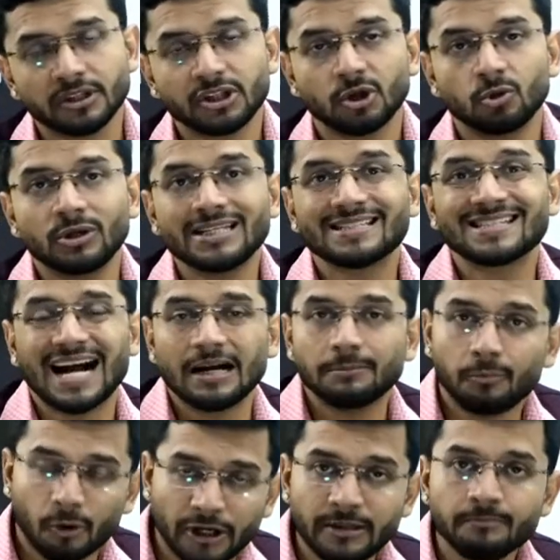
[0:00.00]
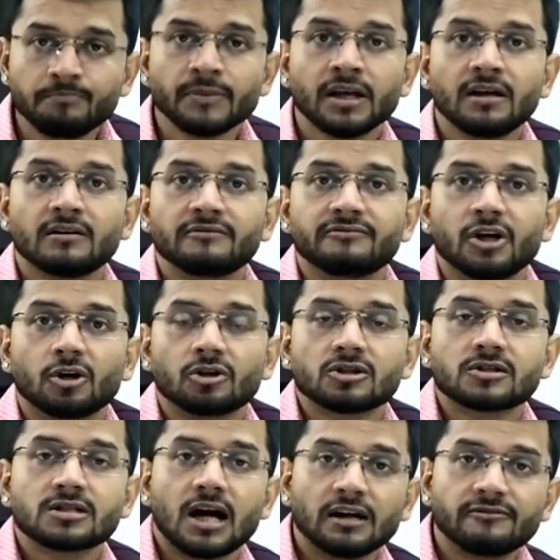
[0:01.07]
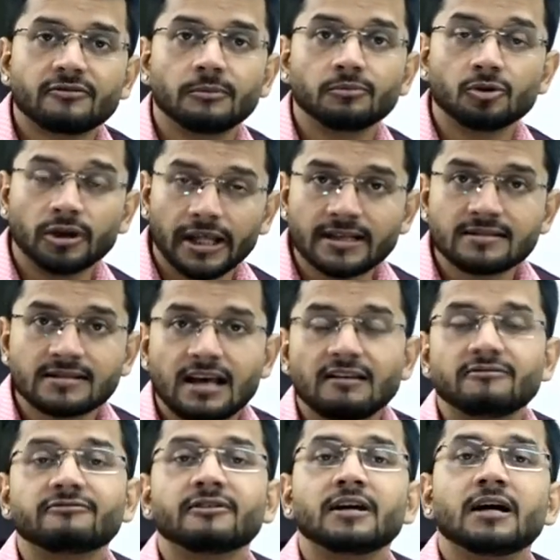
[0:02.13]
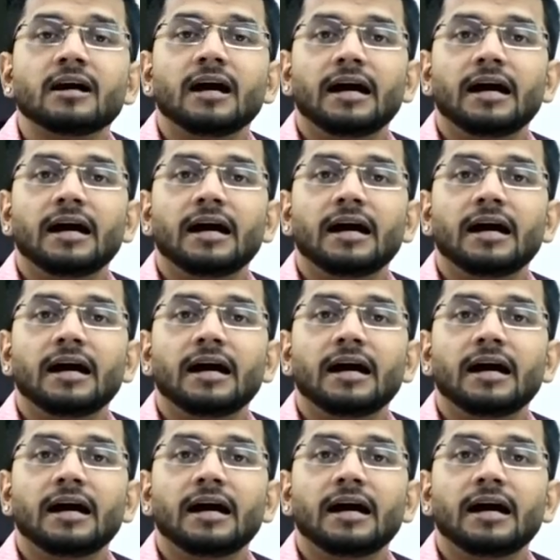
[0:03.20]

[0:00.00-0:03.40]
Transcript: from a theory standpoint, we are going to start from today itself.